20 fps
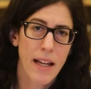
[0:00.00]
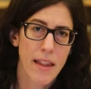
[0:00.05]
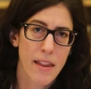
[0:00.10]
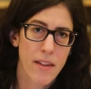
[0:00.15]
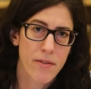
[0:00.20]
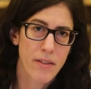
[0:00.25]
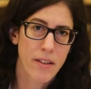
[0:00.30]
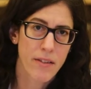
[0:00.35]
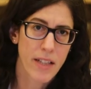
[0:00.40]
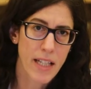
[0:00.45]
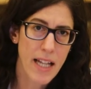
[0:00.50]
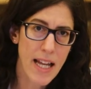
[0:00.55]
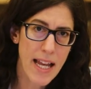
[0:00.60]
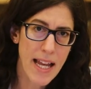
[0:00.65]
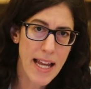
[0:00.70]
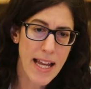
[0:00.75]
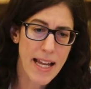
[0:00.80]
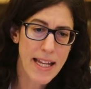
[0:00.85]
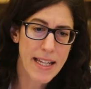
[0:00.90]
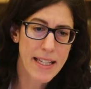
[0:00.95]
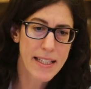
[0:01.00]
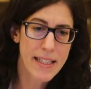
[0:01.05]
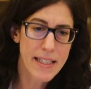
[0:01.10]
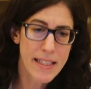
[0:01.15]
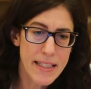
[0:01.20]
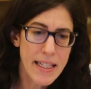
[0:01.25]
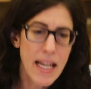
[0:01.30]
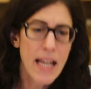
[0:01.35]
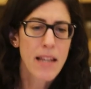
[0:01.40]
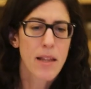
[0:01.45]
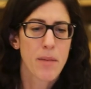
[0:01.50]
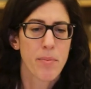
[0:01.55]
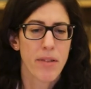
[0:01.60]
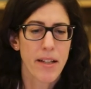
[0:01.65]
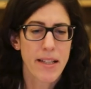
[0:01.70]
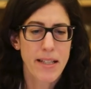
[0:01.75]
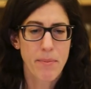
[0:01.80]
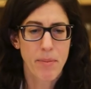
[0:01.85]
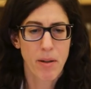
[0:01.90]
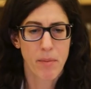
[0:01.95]
at the very end, the
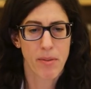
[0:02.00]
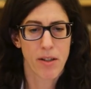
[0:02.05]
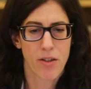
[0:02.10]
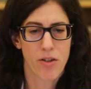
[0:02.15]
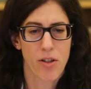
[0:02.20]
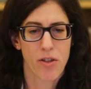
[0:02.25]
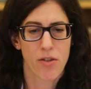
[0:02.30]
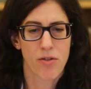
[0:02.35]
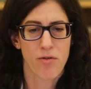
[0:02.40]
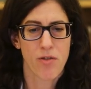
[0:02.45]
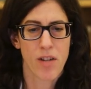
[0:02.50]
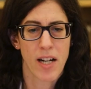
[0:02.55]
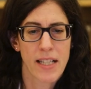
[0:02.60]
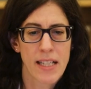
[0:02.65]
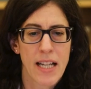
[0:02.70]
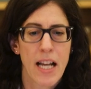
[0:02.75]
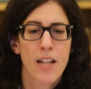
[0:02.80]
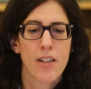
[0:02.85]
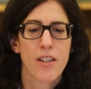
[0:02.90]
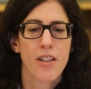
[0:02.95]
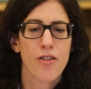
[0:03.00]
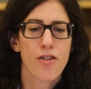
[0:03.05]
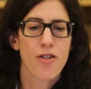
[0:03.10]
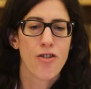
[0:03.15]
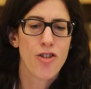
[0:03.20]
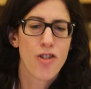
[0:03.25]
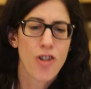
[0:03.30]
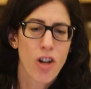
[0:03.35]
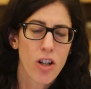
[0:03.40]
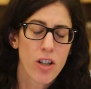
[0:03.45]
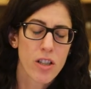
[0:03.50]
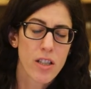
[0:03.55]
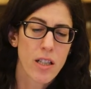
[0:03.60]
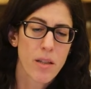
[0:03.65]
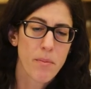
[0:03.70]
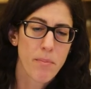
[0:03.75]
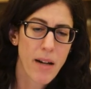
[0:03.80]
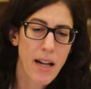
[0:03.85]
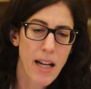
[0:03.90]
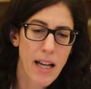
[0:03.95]
press publishers' right does not
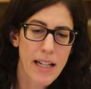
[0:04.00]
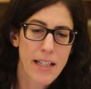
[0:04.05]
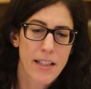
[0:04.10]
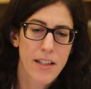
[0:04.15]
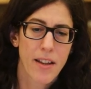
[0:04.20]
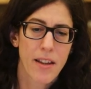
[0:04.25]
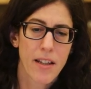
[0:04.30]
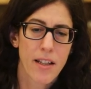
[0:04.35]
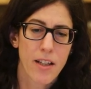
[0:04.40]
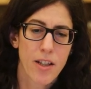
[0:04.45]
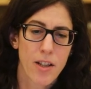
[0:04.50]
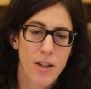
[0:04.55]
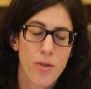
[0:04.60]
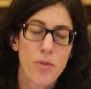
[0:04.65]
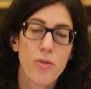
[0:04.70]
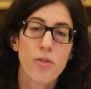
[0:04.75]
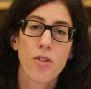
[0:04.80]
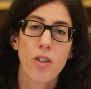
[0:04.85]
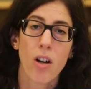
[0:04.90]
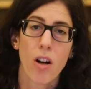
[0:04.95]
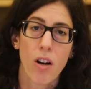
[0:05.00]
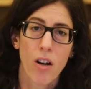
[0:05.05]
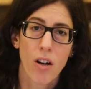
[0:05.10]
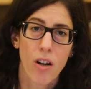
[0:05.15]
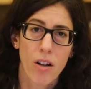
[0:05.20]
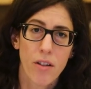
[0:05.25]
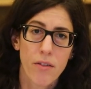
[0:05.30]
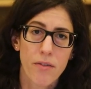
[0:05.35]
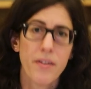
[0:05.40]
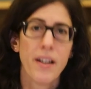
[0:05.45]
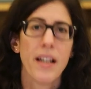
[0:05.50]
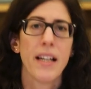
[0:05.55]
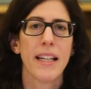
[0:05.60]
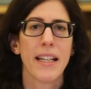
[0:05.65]
apply to the use of